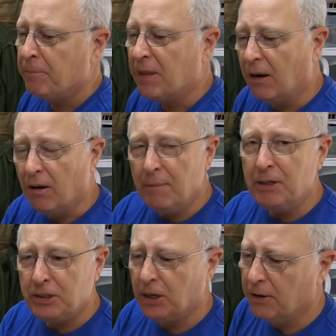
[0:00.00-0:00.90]
Now let me
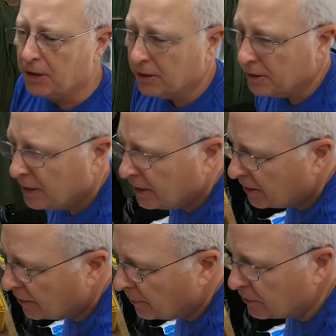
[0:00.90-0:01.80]
show you
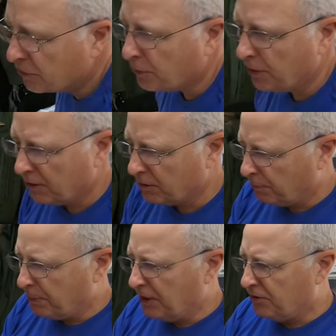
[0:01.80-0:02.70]
the most critical
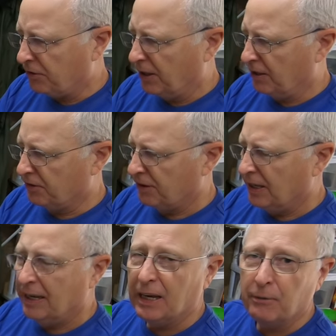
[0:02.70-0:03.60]
piece of this,
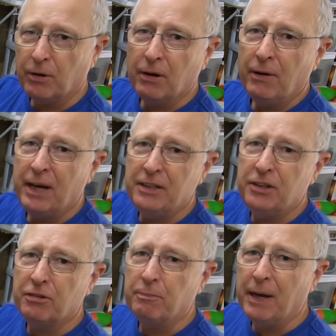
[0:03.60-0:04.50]
and we'll go ahead and
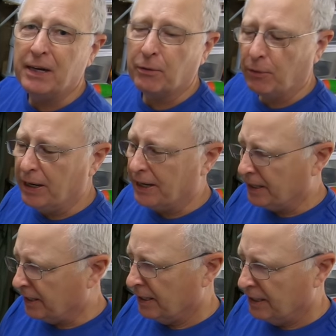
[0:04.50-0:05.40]
just make a
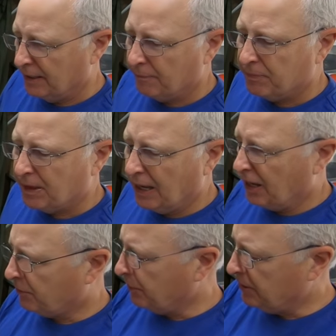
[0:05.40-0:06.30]
rig
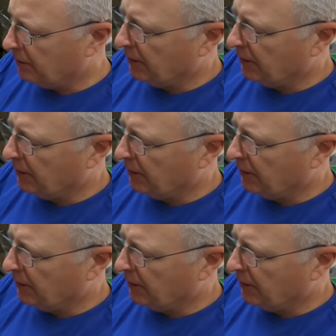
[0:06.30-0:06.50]
as we do